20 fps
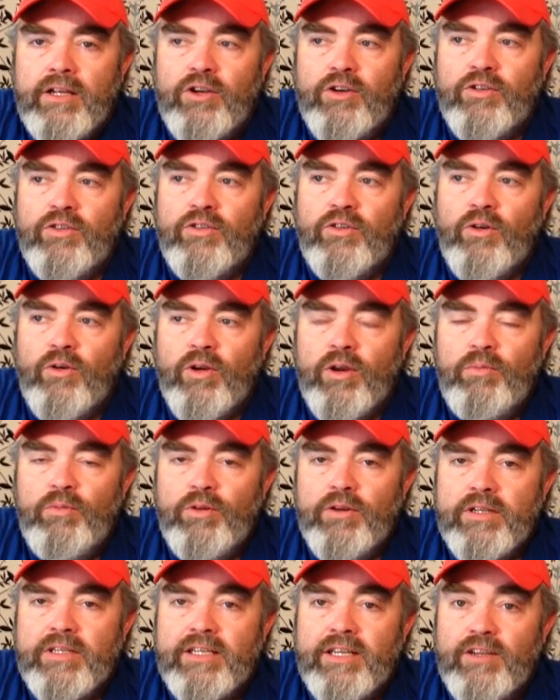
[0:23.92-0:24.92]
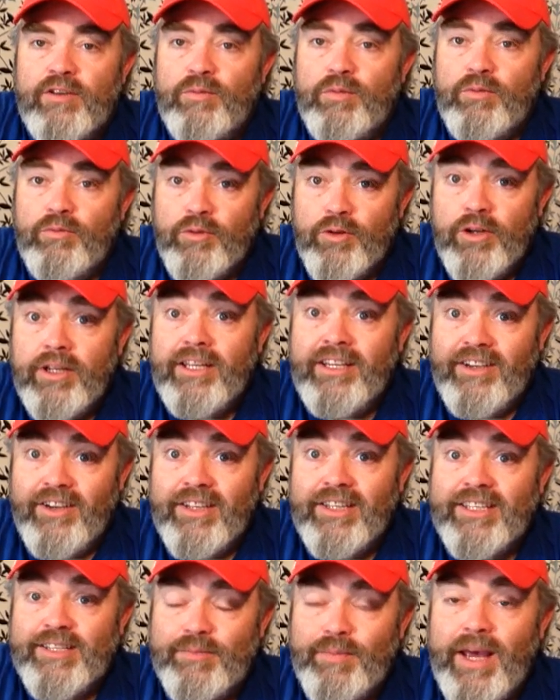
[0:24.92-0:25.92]
storybooks that you've been working
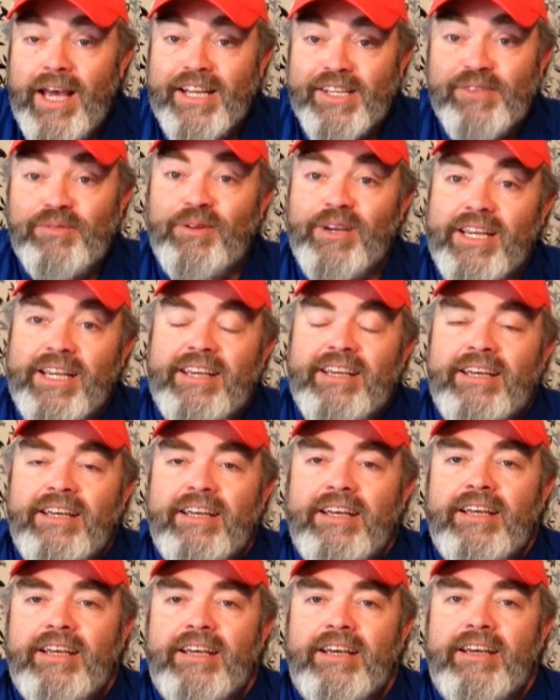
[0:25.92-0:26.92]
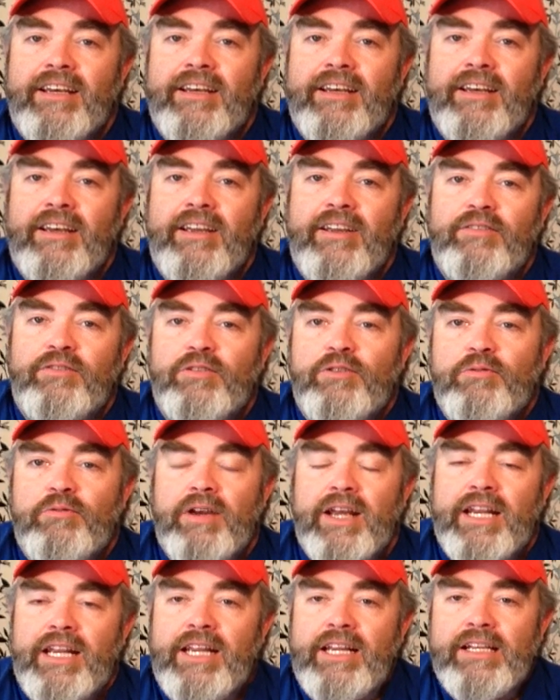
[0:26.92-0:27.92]
on this past week, if they're
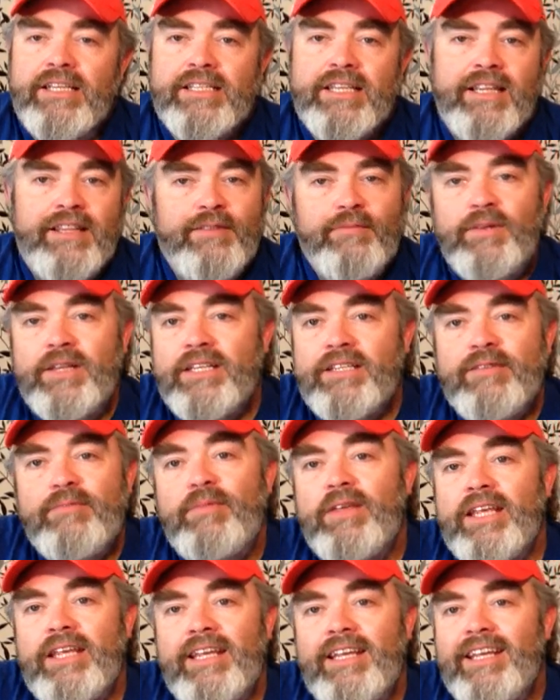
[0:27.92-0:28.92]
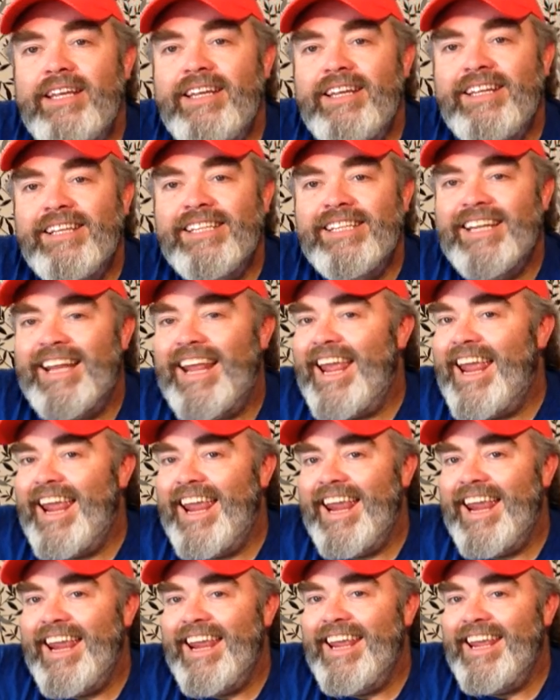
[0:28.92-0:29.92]
ready, send them in to me
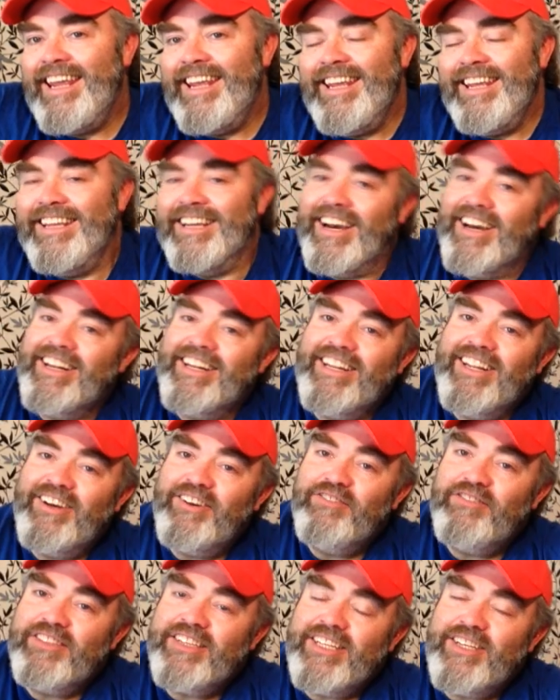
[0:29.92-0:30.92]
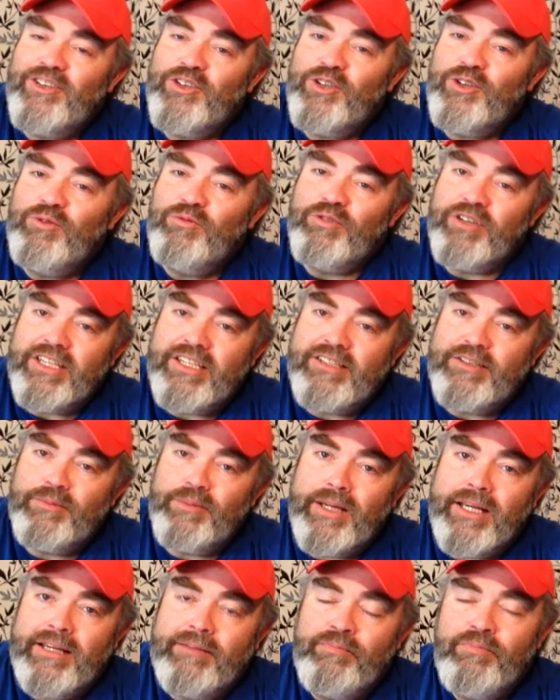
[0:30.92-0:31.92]
today. I'd love to hear you read to
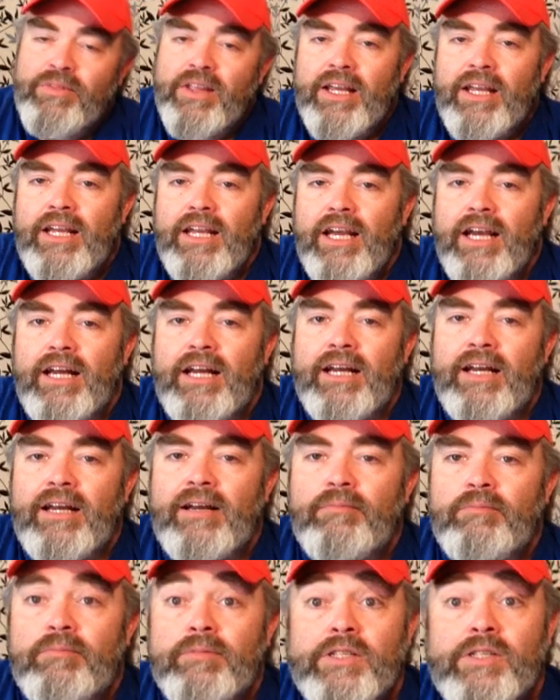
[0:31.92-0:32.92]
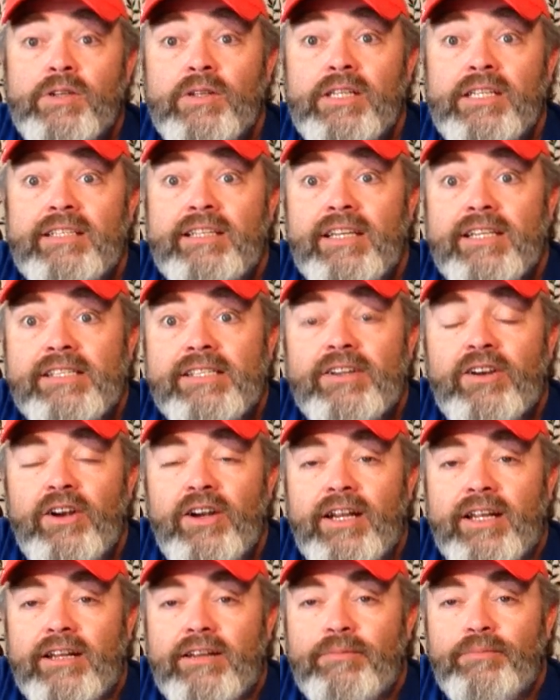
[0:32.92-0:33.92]
me. So let's get
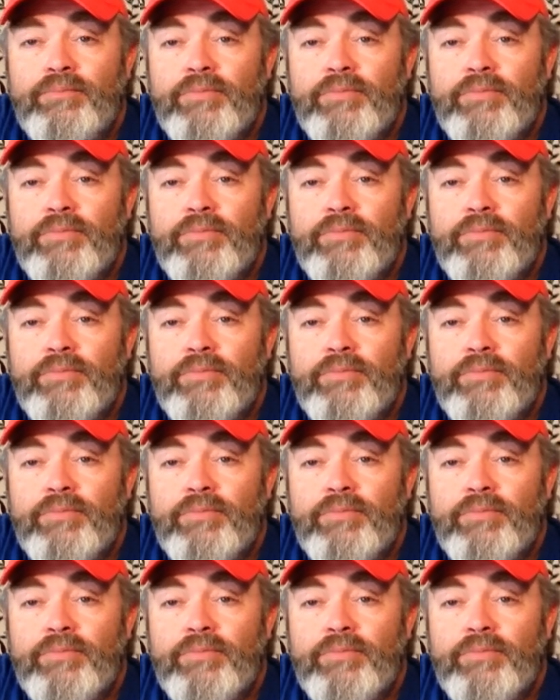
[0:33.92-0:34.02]
started.